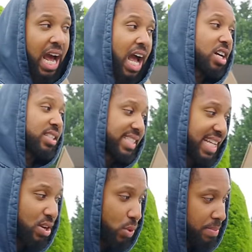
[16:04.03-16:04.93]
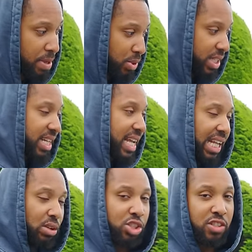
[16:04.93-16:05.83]
I understand why people didn't like
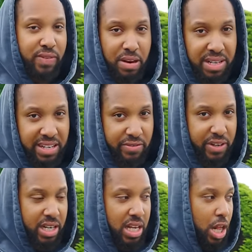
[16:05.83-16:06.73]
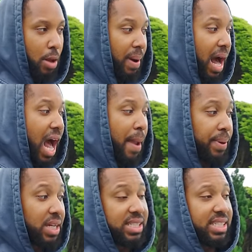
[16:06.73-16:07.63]
it. It was just very different. But I
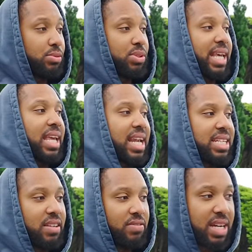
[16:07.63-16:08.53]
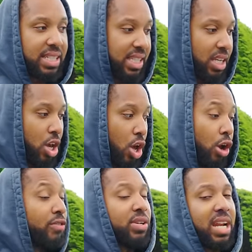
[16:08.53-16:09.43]
personally would take an SF90
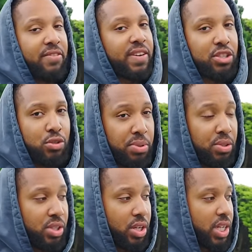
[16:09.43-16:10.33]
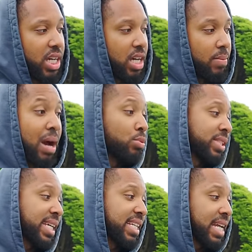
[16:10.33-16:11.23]
over an F8 Tributo. Uh, I would
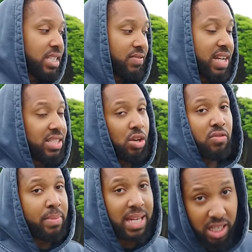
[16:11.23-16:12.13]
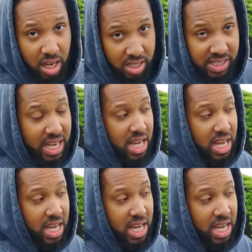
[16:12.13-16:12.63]
take an SF90 over many cars.